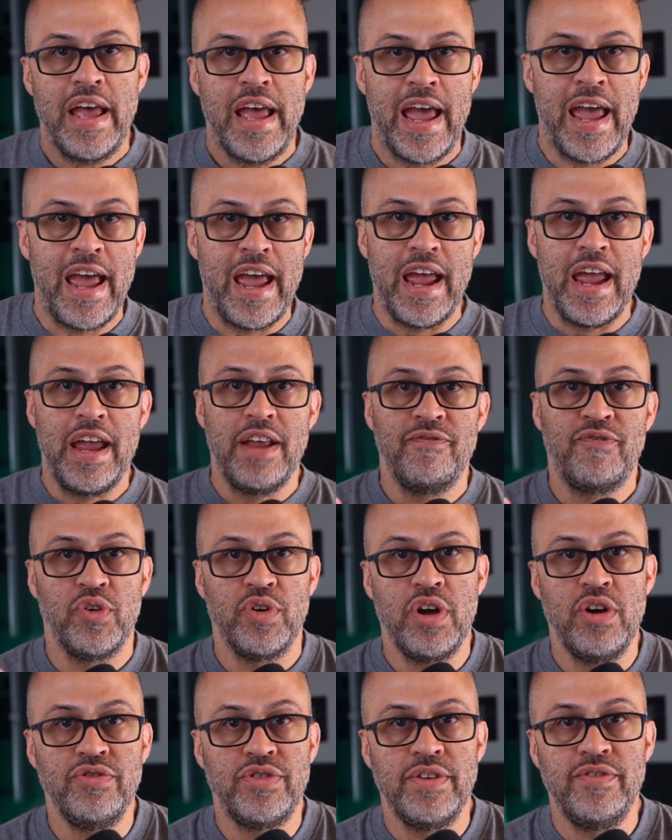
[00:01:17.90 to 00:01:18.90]
And for
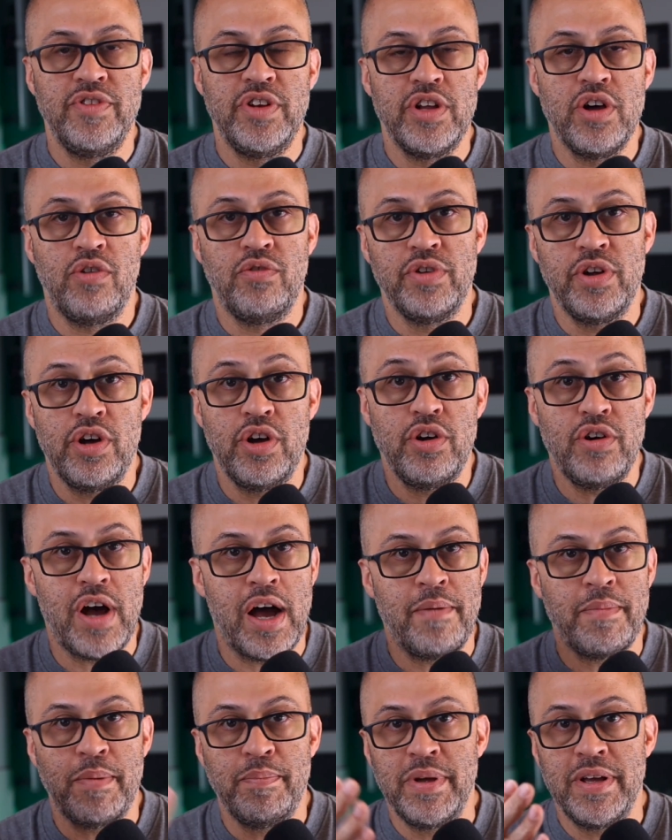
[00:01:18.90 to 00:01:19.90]
those of you who don't know,
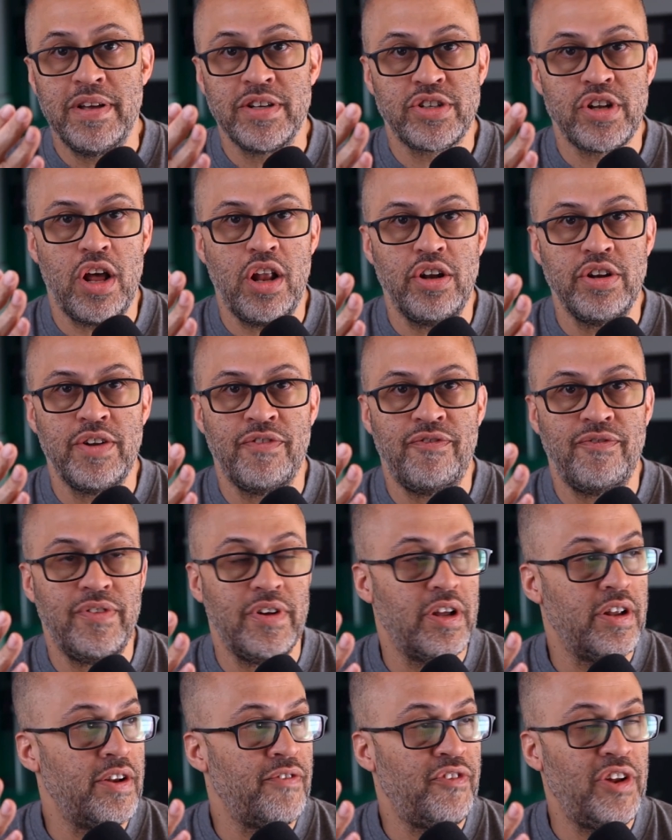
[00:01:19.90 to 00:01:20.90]
I'm going to be installing
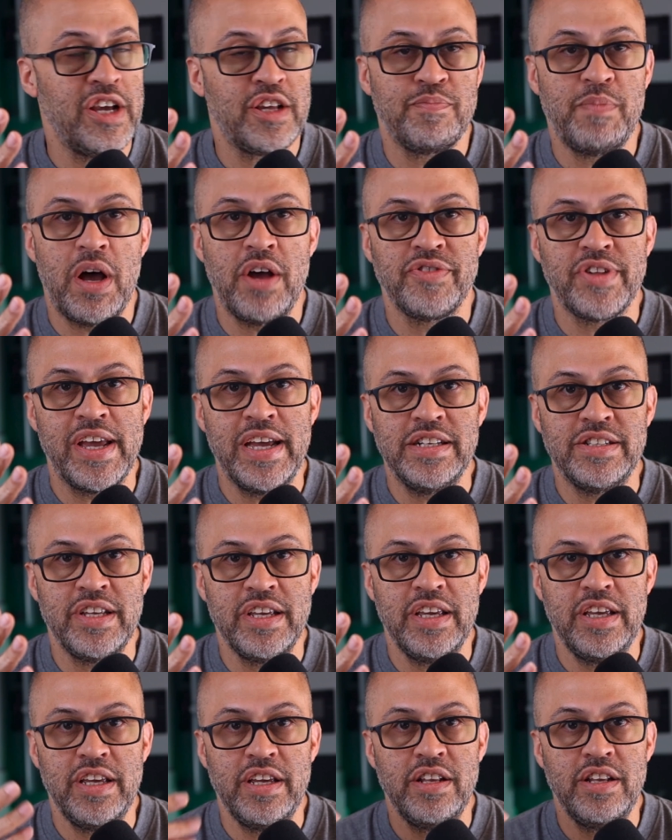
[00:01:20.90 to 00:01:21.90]
the Flexboss
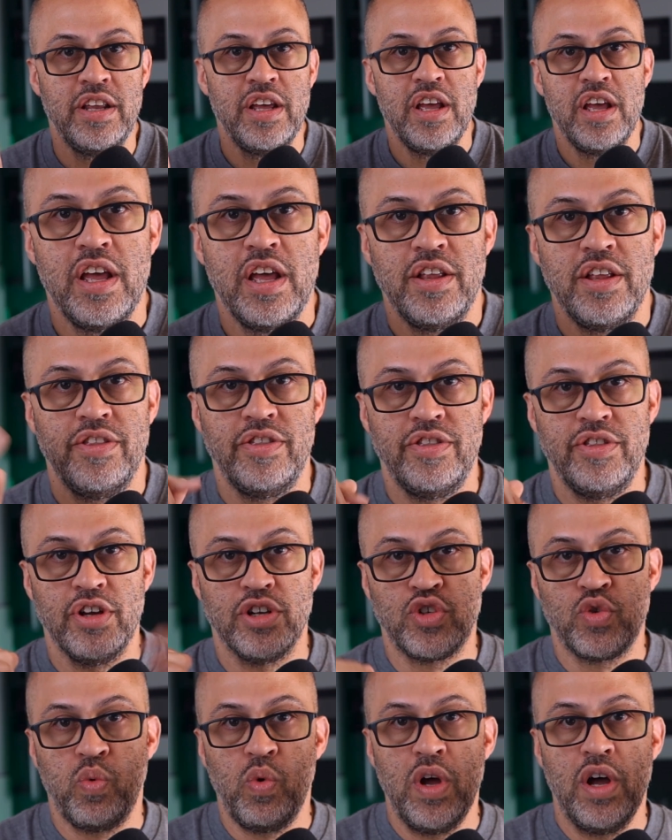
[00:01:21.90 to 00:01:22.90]
18, the
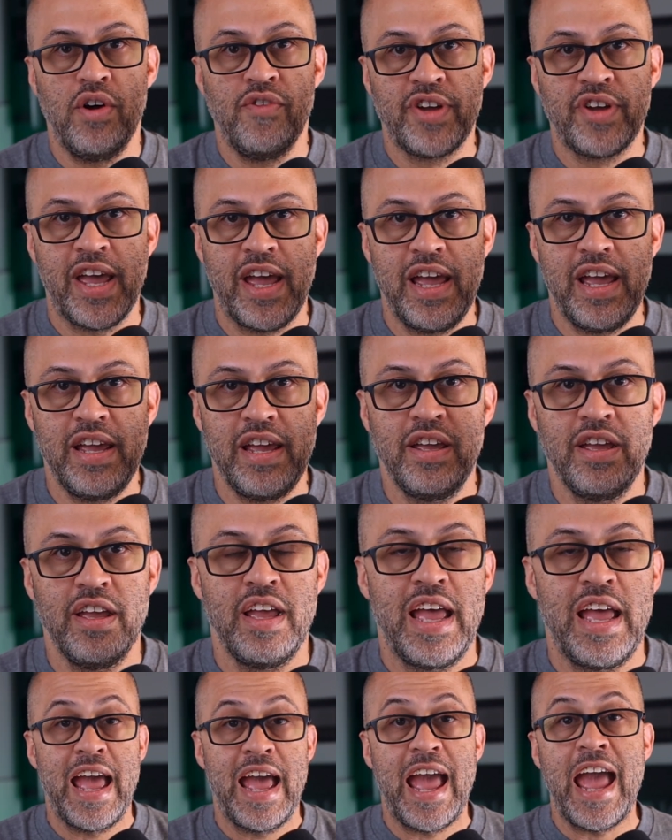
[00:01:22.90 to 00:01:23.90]
12K,
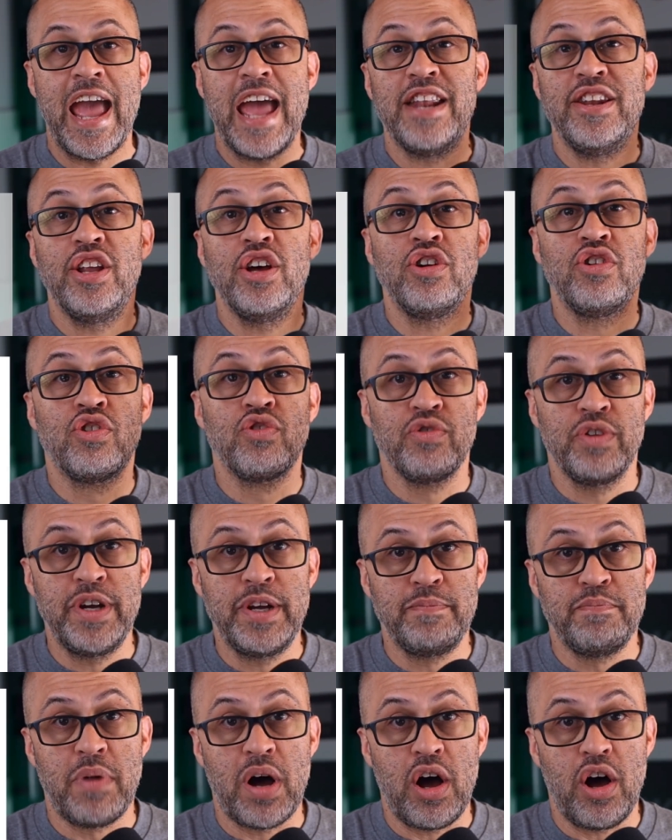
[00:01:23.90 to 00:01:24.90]
and the
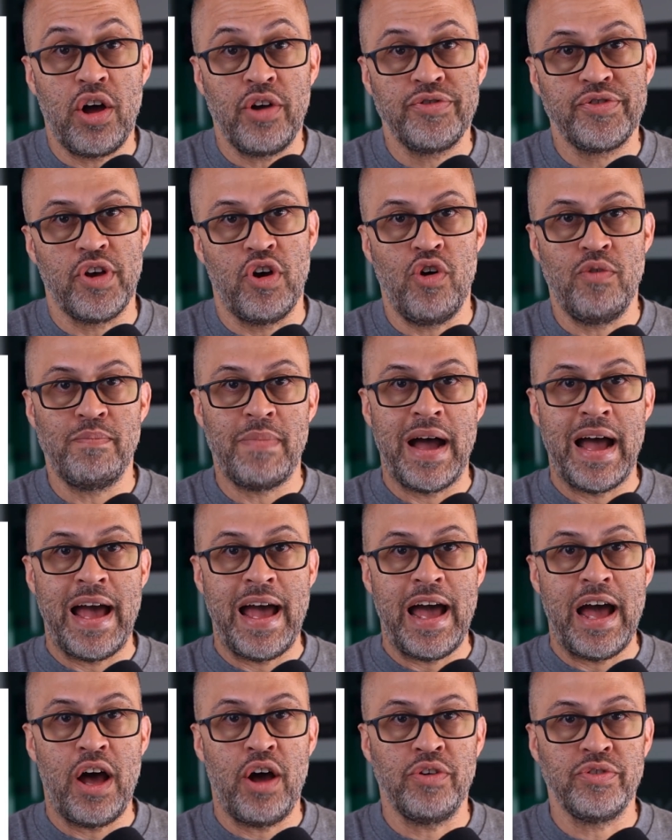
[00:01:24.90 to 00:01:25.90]
Gridboss on my
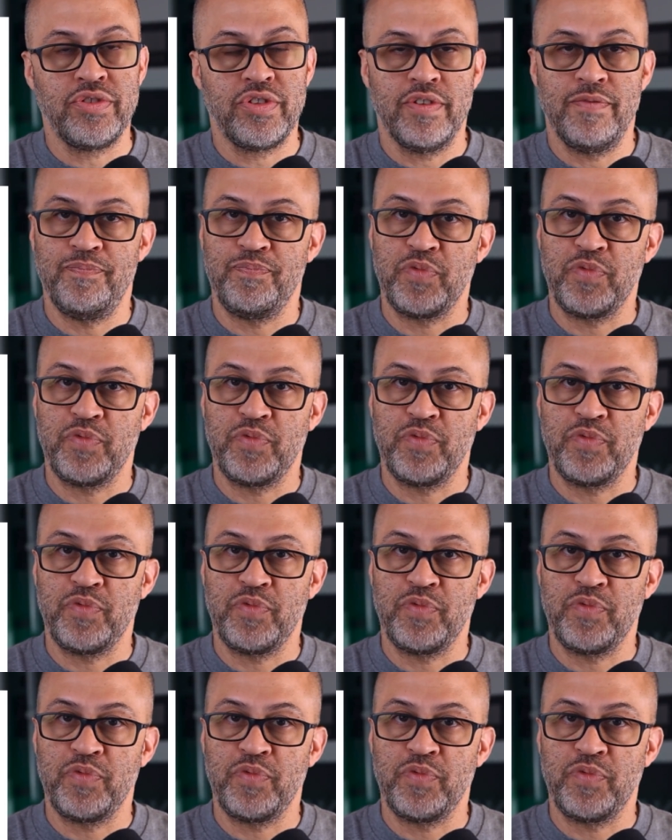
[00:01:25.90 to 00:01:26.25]
house.